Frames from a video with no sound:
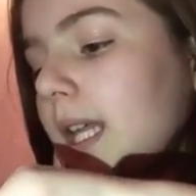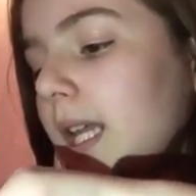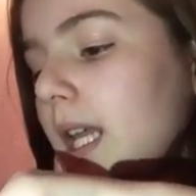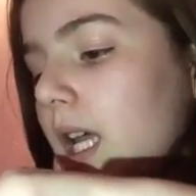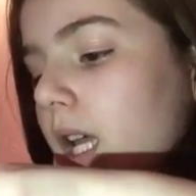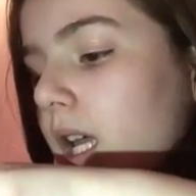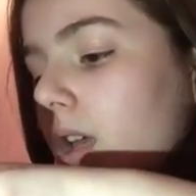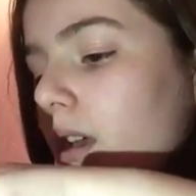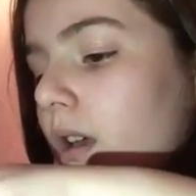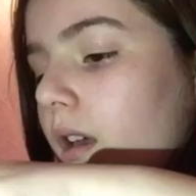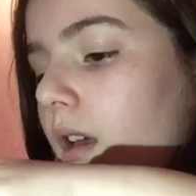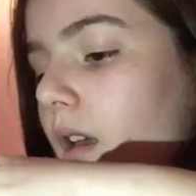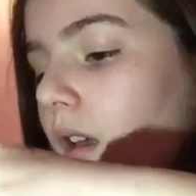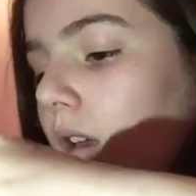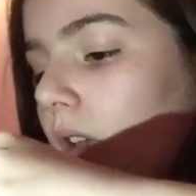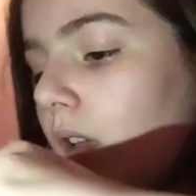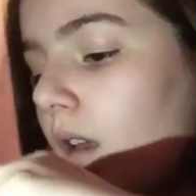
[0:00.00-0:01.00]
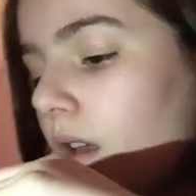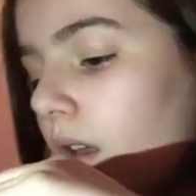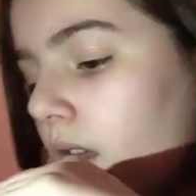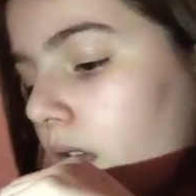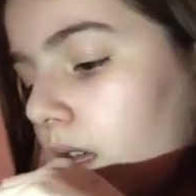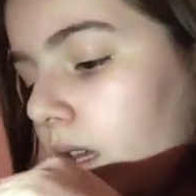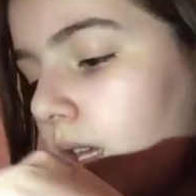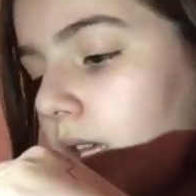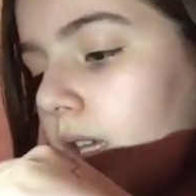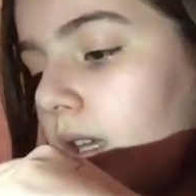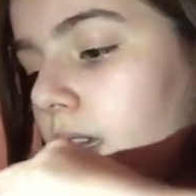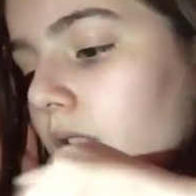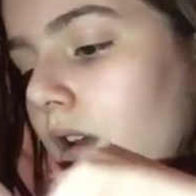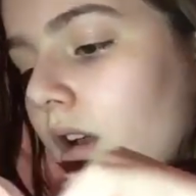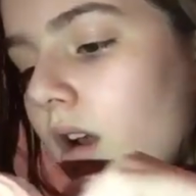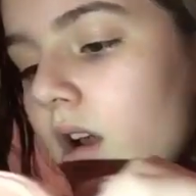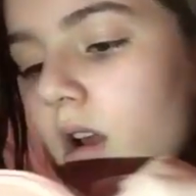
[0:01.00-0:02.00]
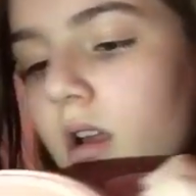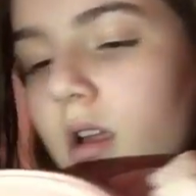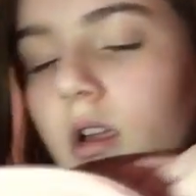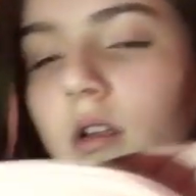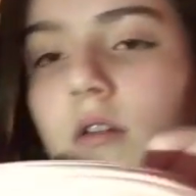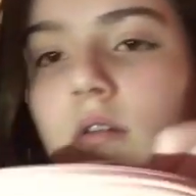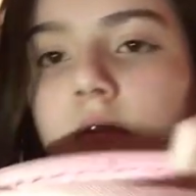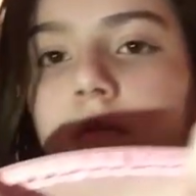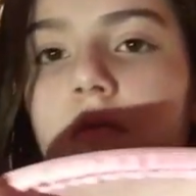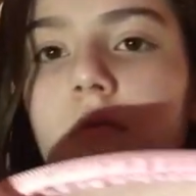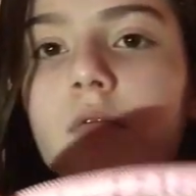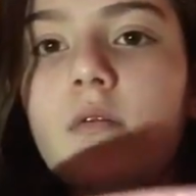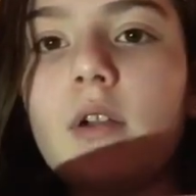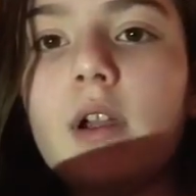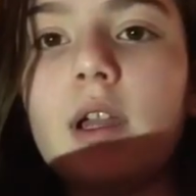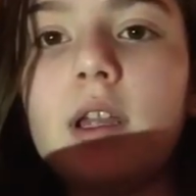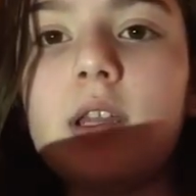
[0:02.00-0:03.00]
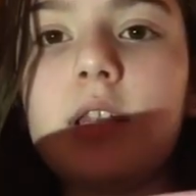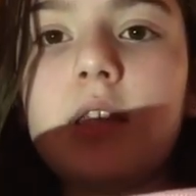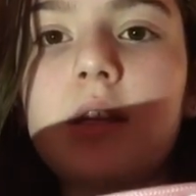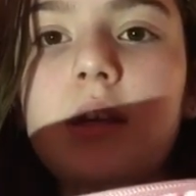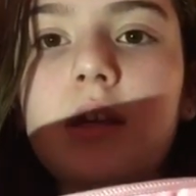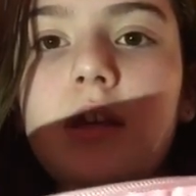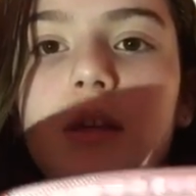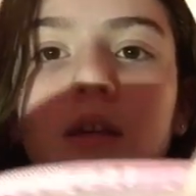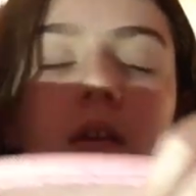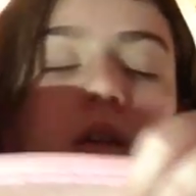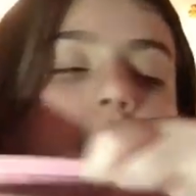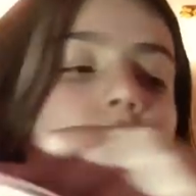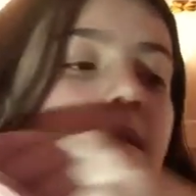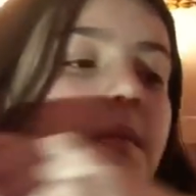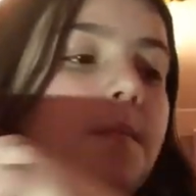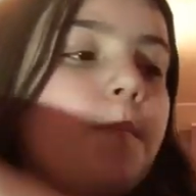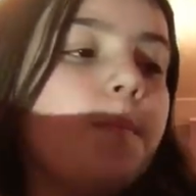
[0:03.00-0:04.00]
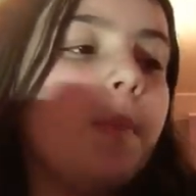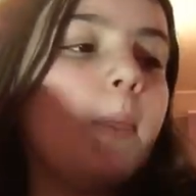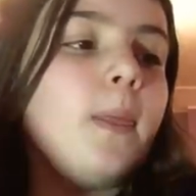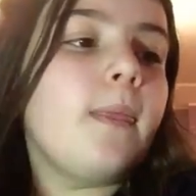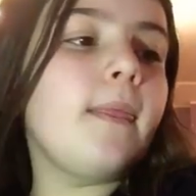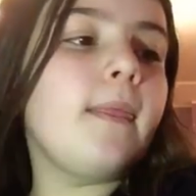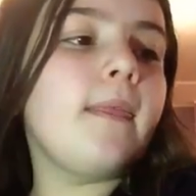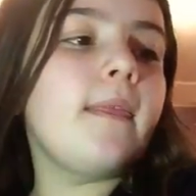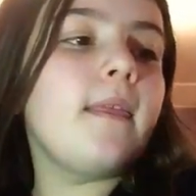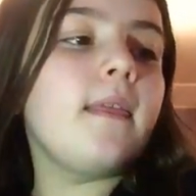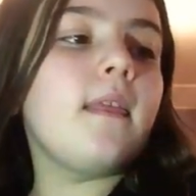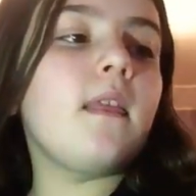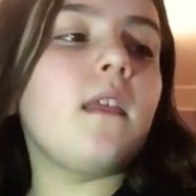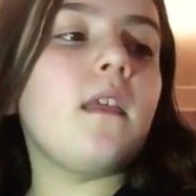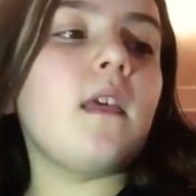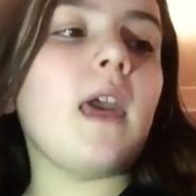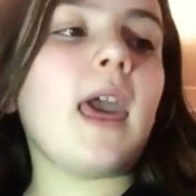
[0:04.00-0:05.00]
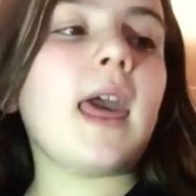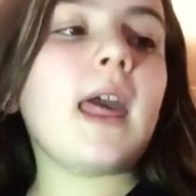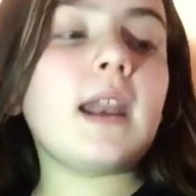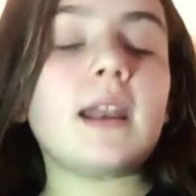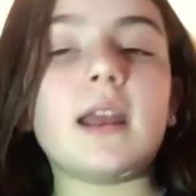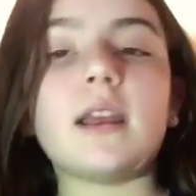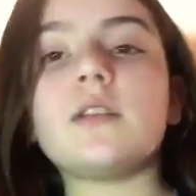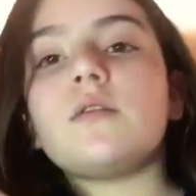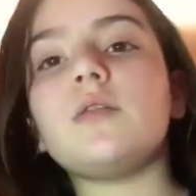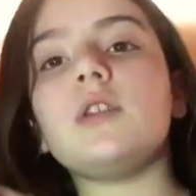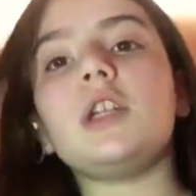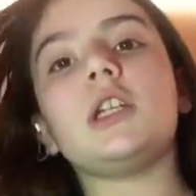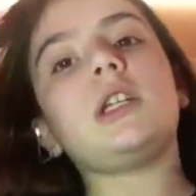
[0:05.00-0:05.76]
in here, right here. And next we